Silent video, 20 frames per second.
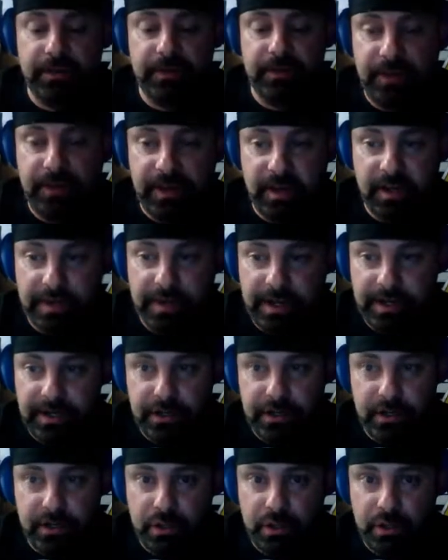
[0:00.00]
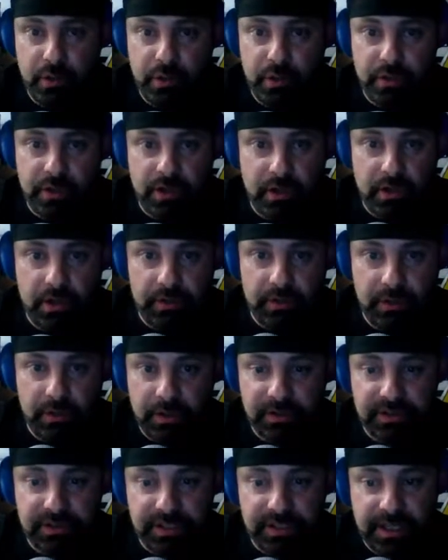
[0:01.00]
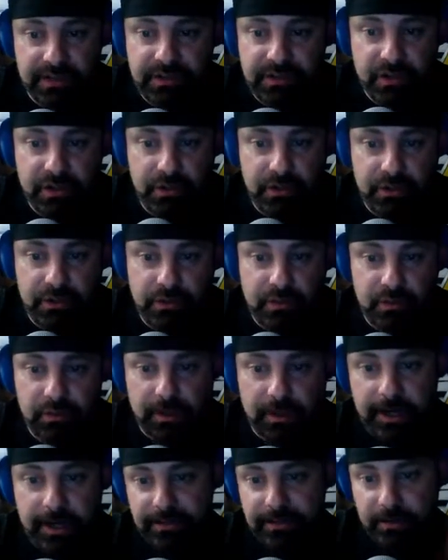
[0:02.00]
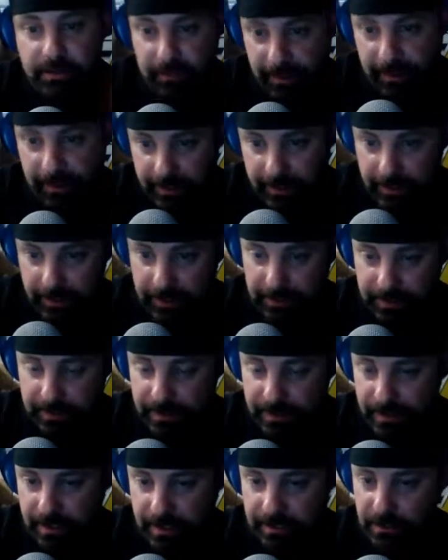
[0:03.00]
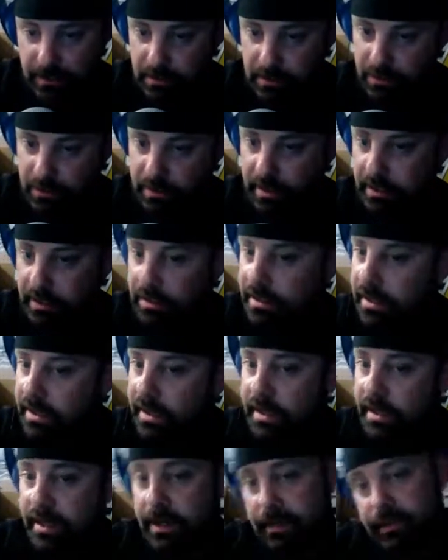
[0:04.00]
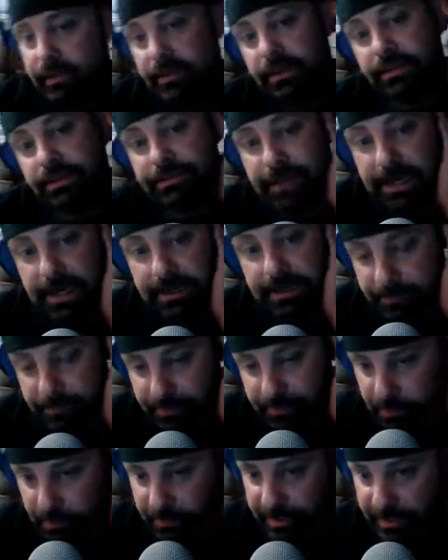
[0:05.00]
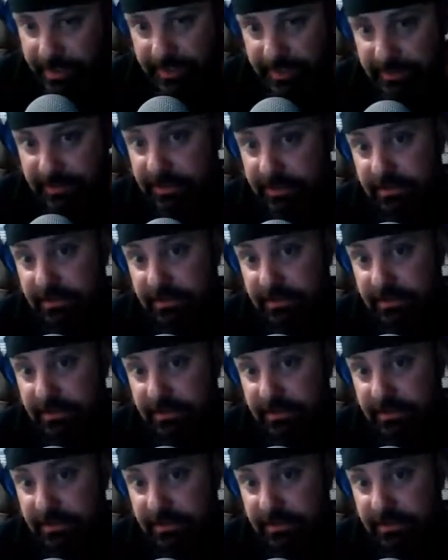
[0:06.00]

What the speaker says: think about it, who are the only ones that do the rioting and the looting and the violent protests?